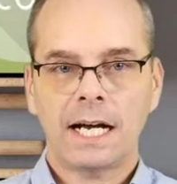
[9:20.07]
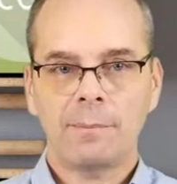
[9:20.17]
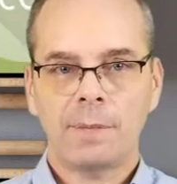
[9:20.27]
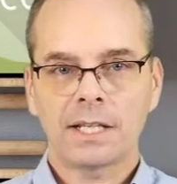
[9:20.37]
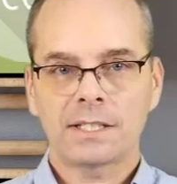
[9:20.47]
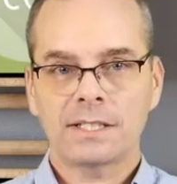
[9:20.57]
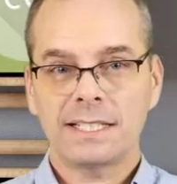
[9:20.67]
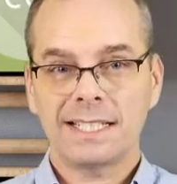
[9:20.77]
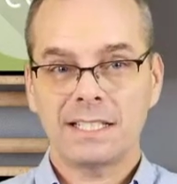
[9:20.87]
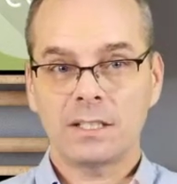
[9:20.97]

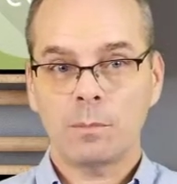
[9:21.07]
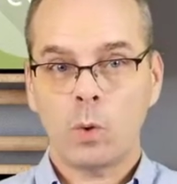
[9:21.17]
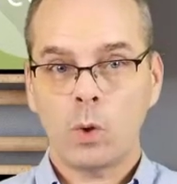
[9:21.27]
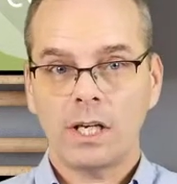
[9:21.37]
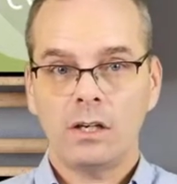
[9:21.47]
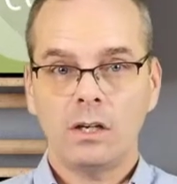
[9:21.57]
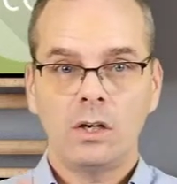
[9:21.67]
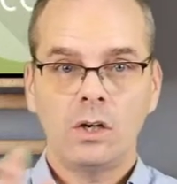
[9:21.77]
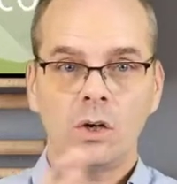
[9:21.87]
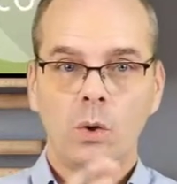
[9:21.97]
hypothesis is supported
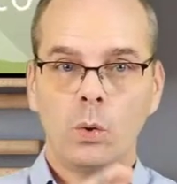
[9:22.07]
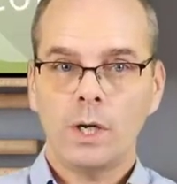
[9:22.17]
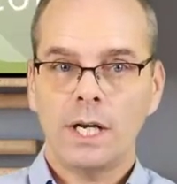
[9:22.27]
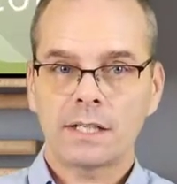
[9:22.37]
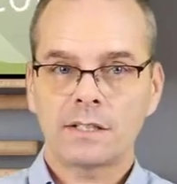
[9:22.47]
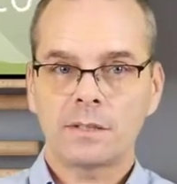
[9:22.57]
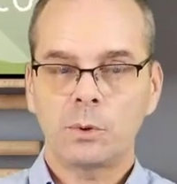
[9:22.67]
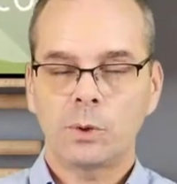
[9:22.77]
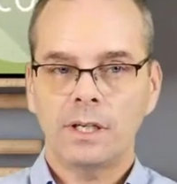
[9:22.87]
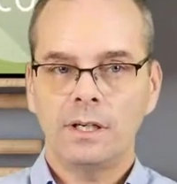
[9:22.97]
or not
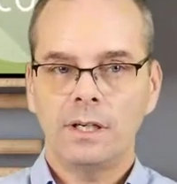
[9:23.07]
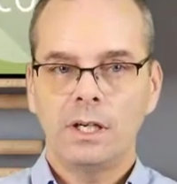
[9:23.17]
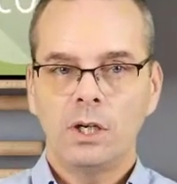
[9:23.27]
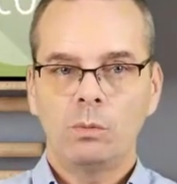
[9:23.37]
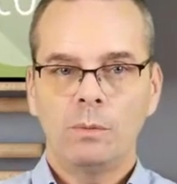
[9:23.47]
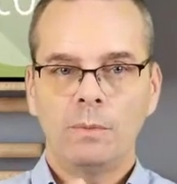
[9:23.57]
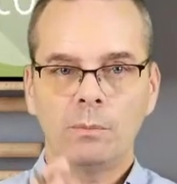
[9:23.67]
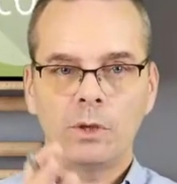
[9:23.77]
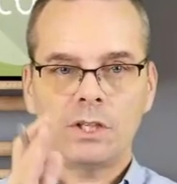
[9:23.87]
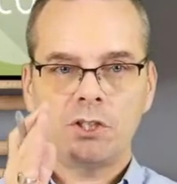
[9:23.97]
supported.
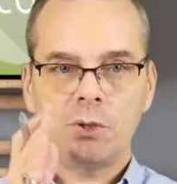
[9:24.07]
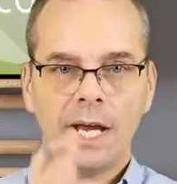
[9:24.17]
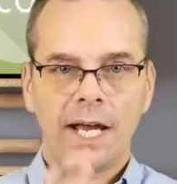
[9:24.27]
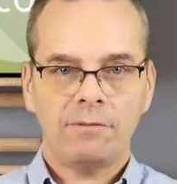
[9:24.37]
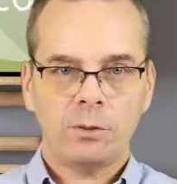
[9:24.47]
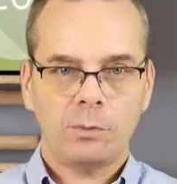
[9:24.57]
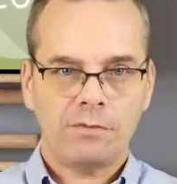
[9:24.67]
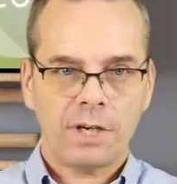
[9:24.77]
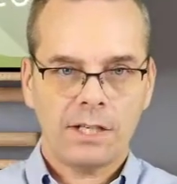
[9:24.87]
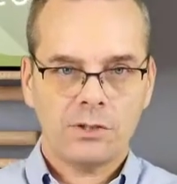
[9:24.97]
Remember that you have to
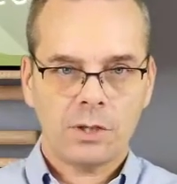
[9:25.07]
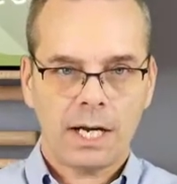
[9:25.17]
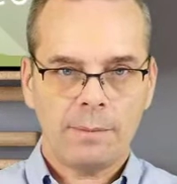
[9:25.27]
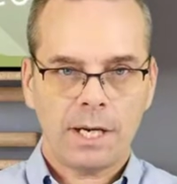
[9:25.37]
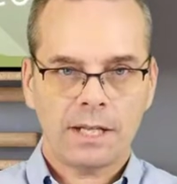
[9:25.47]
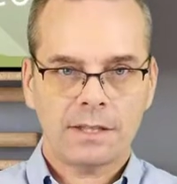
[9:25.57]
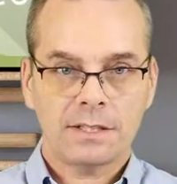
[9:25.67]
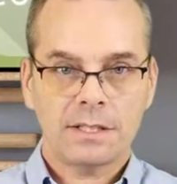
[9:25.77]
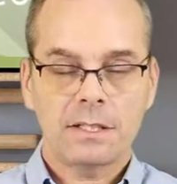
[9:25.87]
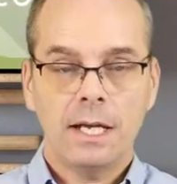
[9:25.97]
revise your
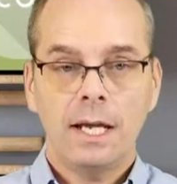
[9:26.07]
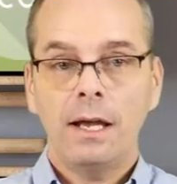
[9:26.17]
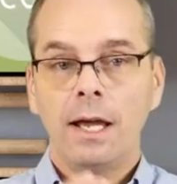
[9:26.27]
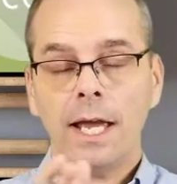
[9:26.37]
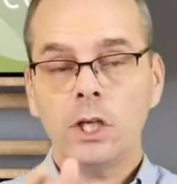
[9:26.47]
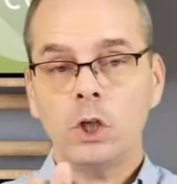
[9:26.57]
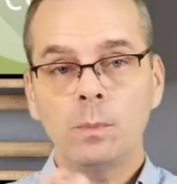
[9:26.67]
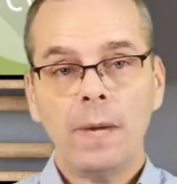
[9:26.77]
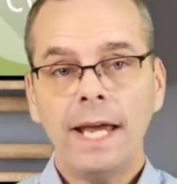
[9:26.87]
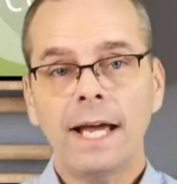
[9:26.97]
hypothesis and you
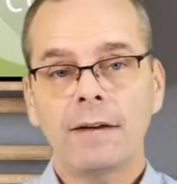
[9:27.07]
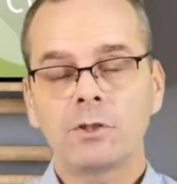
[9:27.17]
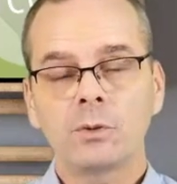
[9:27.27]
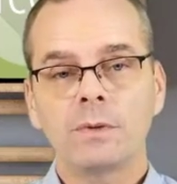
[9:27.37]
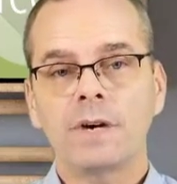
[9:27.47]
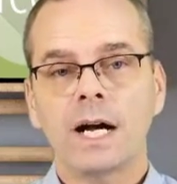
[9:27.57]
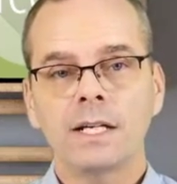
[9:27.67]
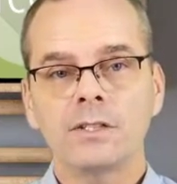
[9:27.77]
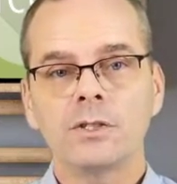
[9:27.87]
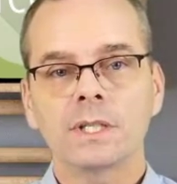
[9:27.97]
may have to
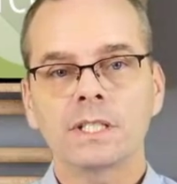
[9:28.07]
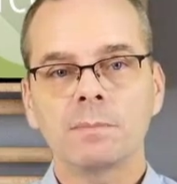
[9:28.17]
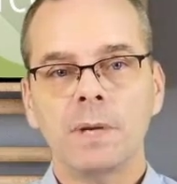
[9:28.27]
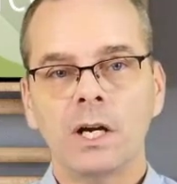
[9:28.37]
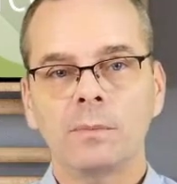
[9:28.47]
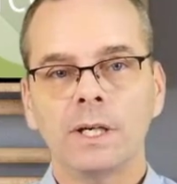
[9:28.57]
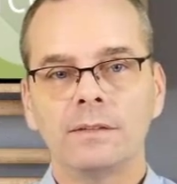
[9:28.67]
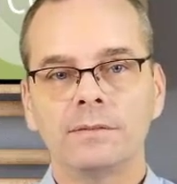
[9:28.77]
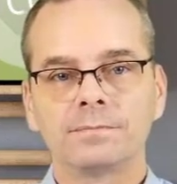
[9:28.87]
revise your experiment.